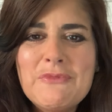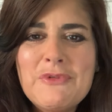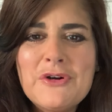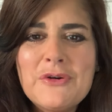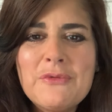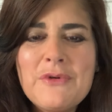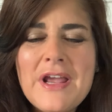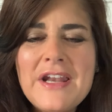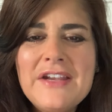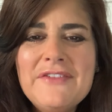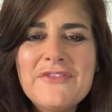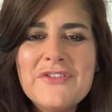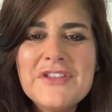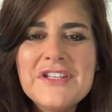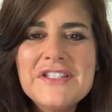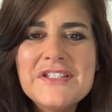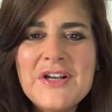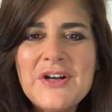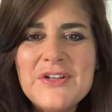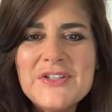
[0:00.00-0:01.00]
We're ready for
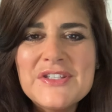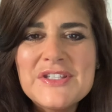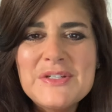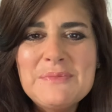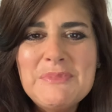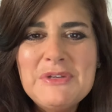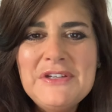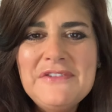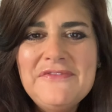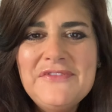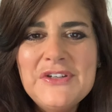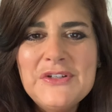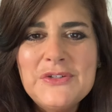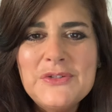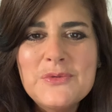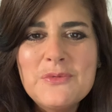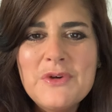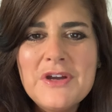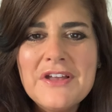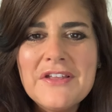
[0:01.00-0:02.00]
these halls to be
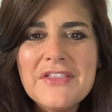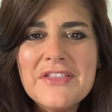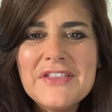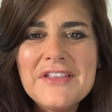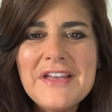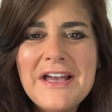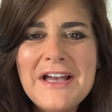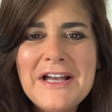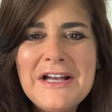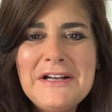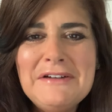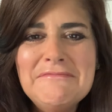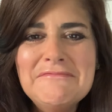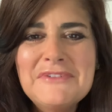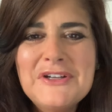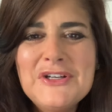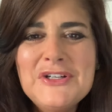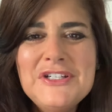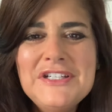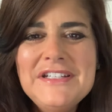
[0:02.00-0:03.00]
filled with
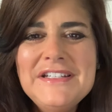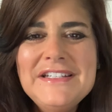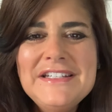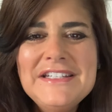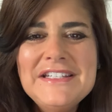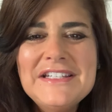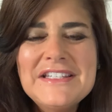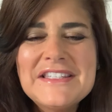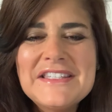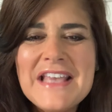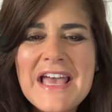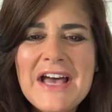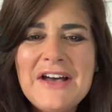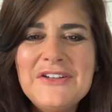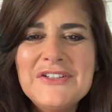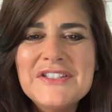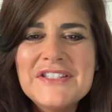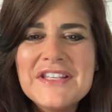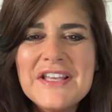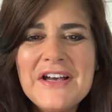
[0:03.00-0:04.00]
good
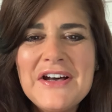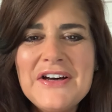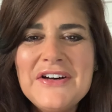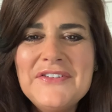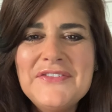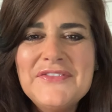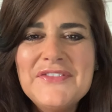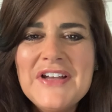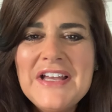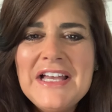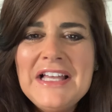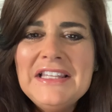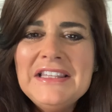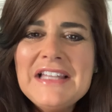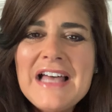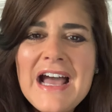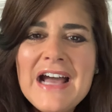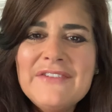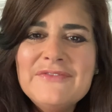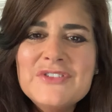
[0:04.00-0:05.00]
sounds of
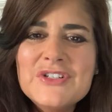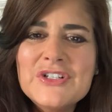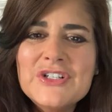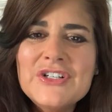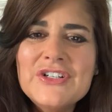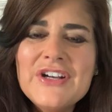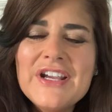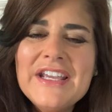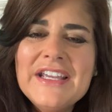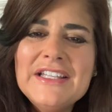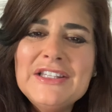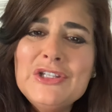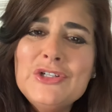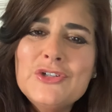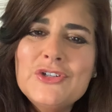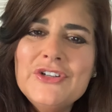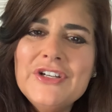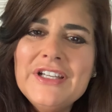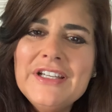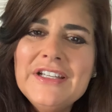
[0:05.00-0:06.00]
laughter and
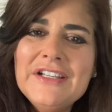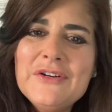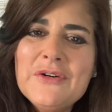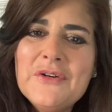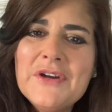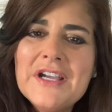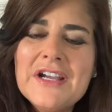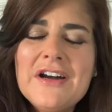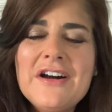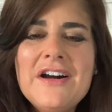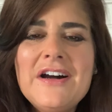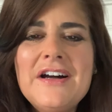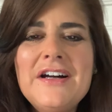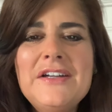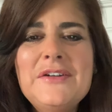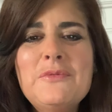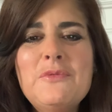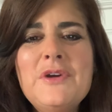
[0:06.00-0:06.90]
learning going on.